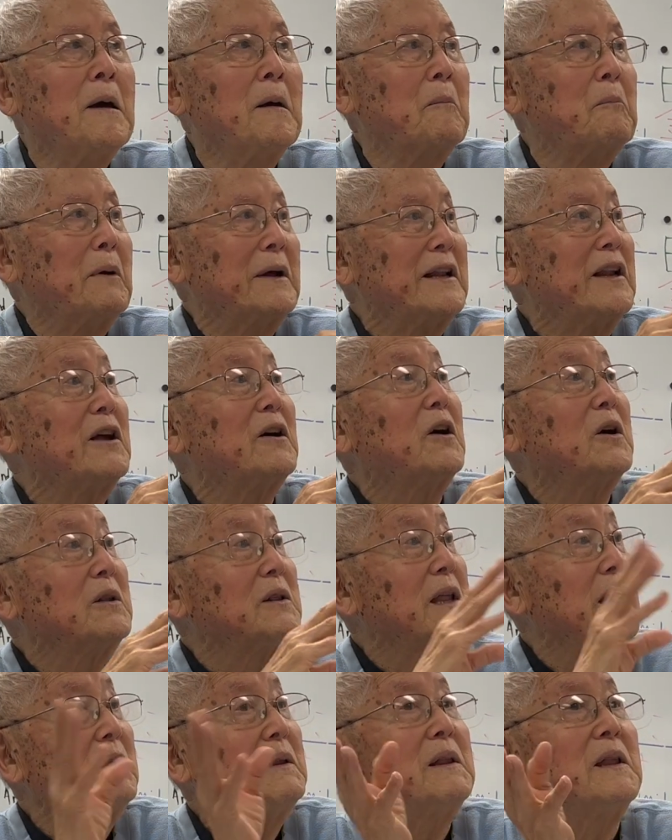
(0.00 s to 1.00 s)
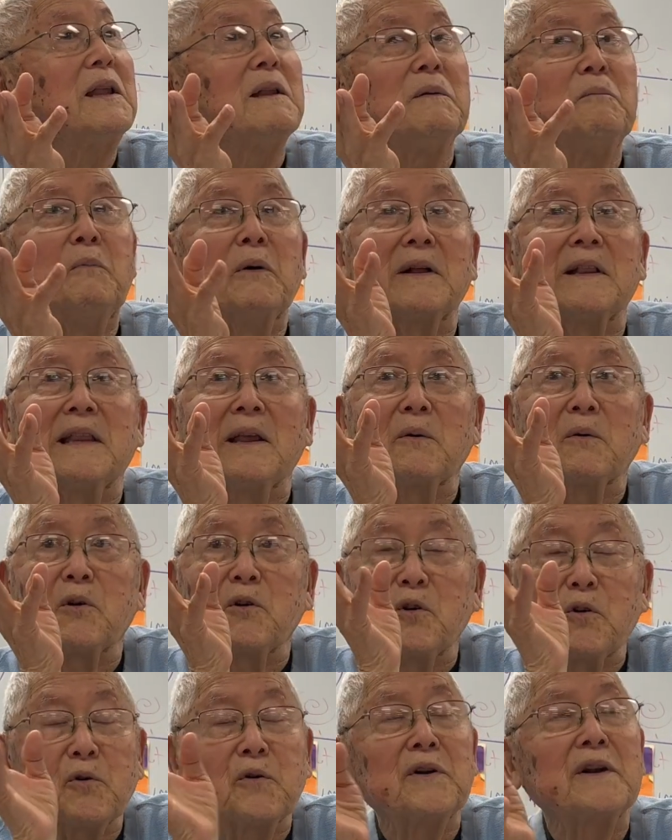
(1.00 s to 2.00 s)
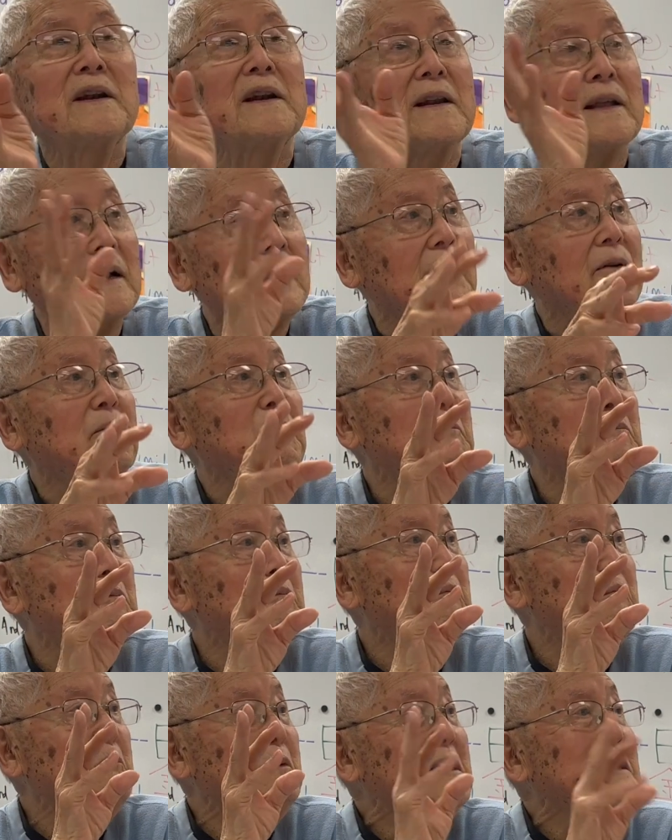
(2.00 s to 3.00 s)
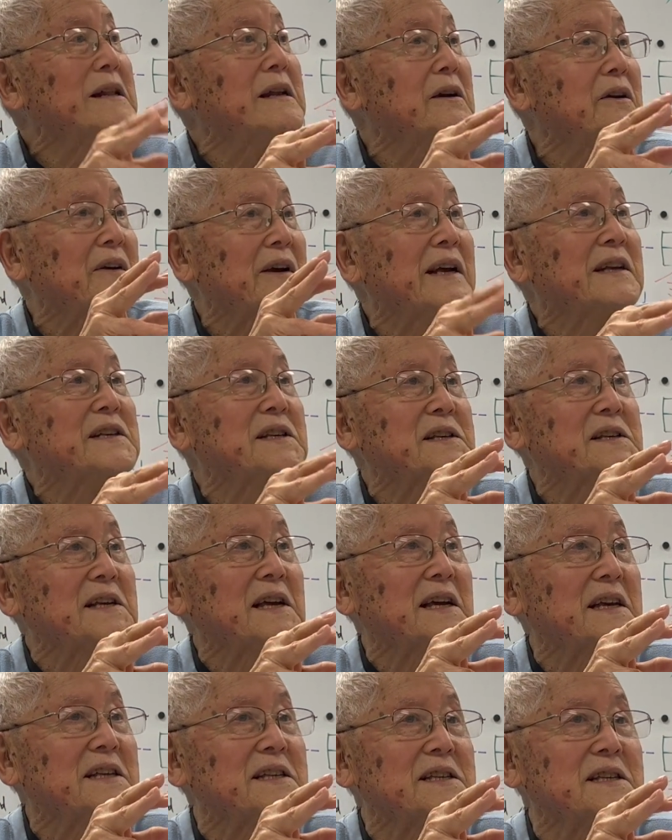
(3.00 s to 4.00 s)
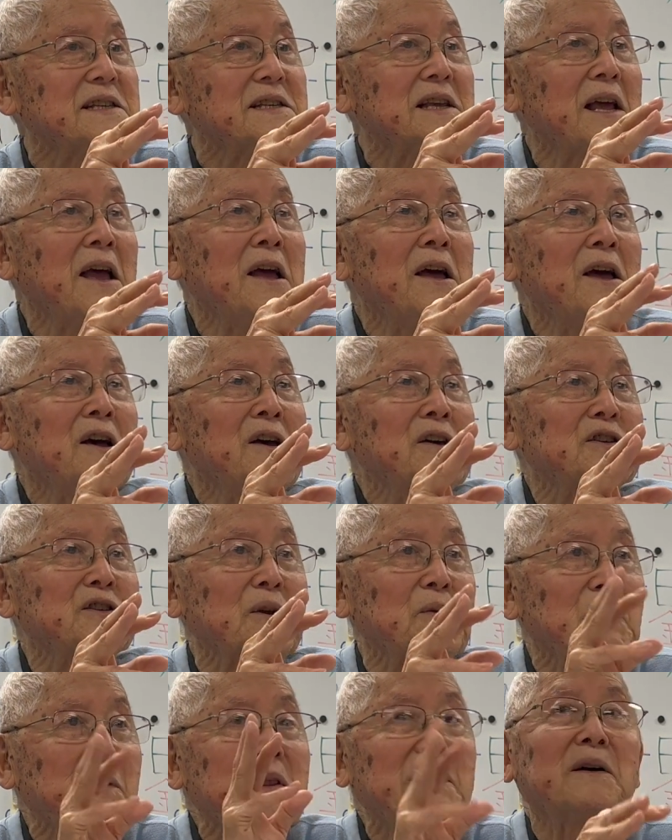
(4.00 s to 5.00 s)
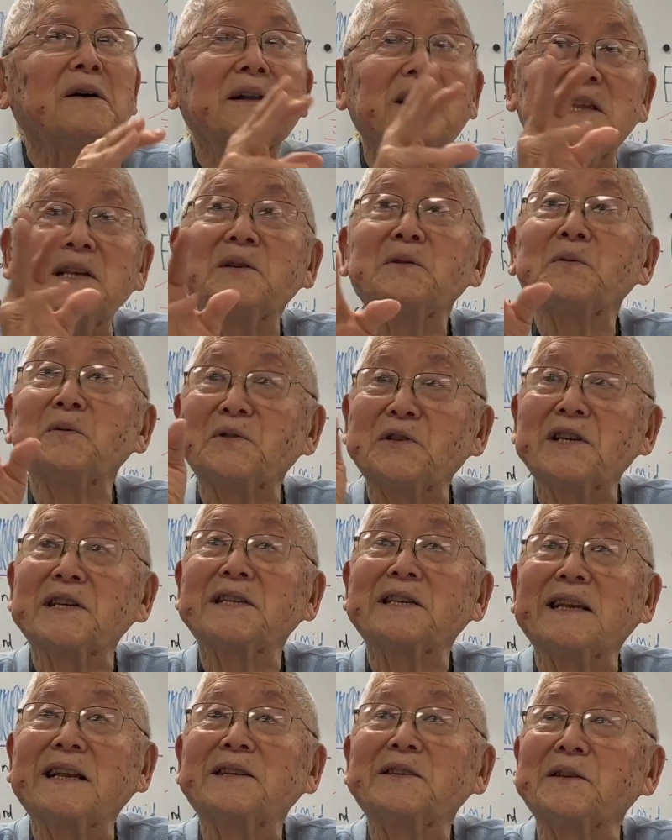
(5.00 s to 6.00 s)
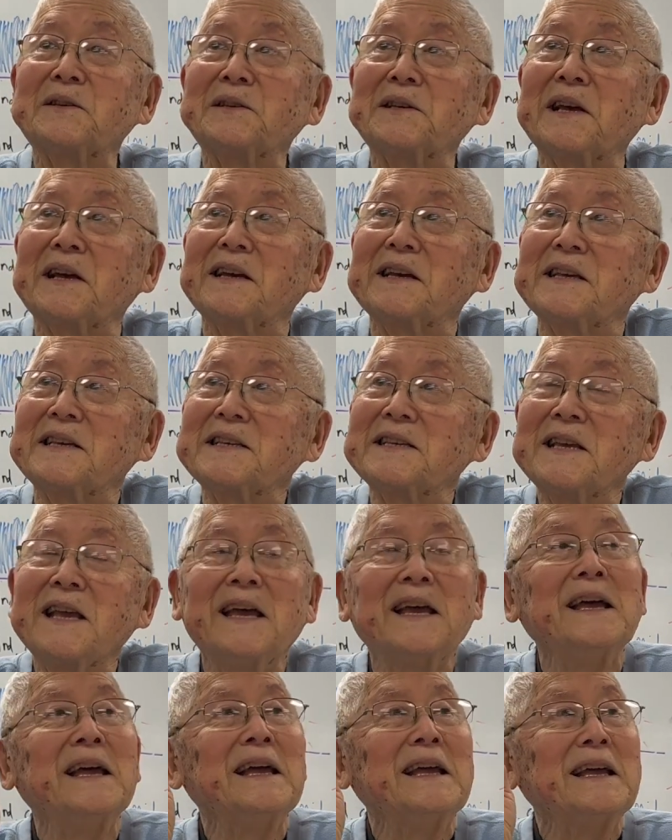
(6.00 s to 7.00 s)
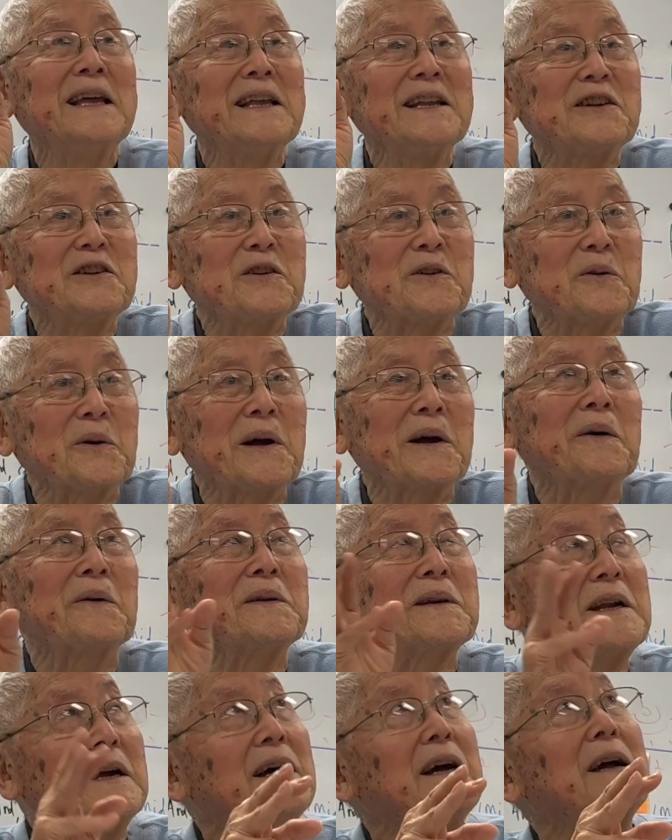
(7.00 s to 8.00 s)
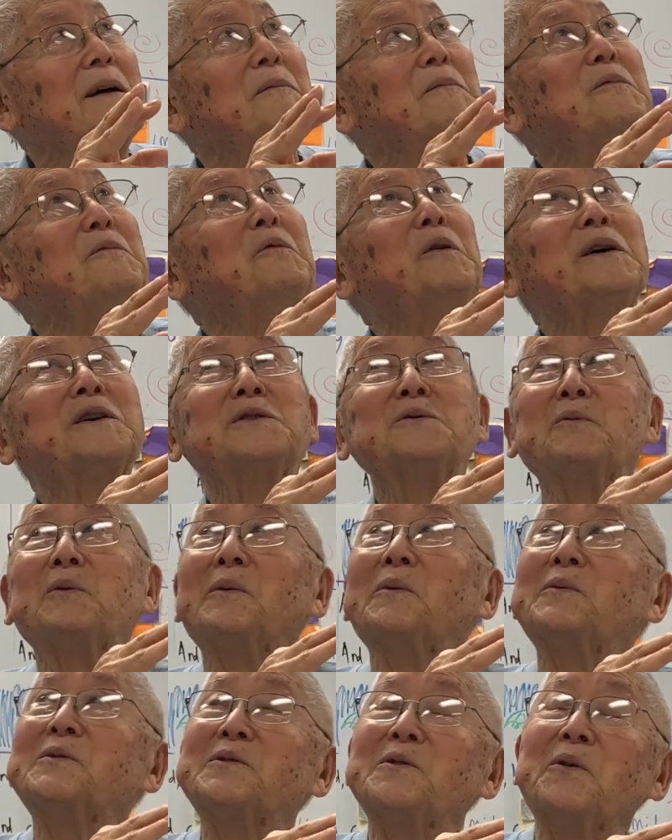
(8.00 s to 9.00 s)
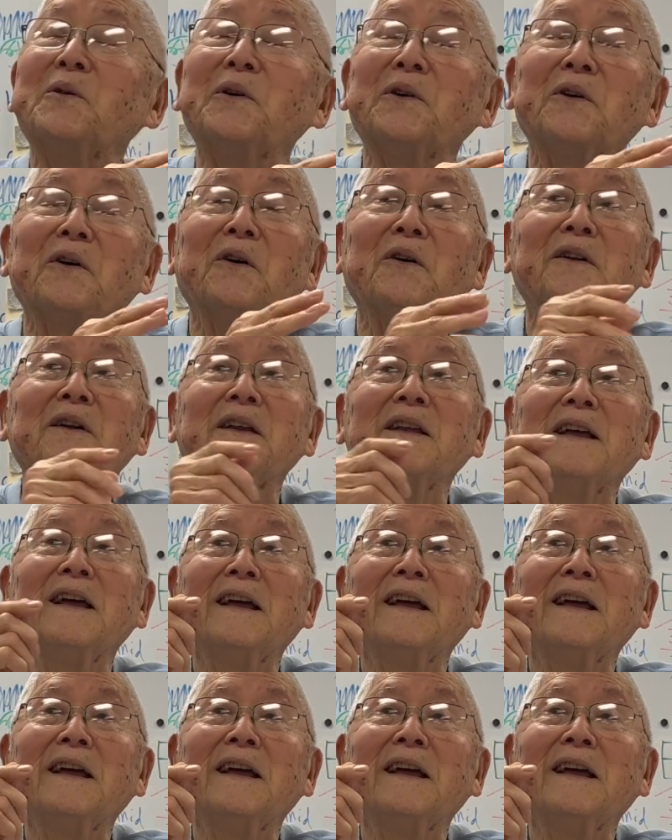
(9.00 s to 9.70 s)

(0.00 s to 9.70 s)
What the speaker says: But they were doing a lot of military exercises, so we thought this was just exercise. Took our time, watched what was going on.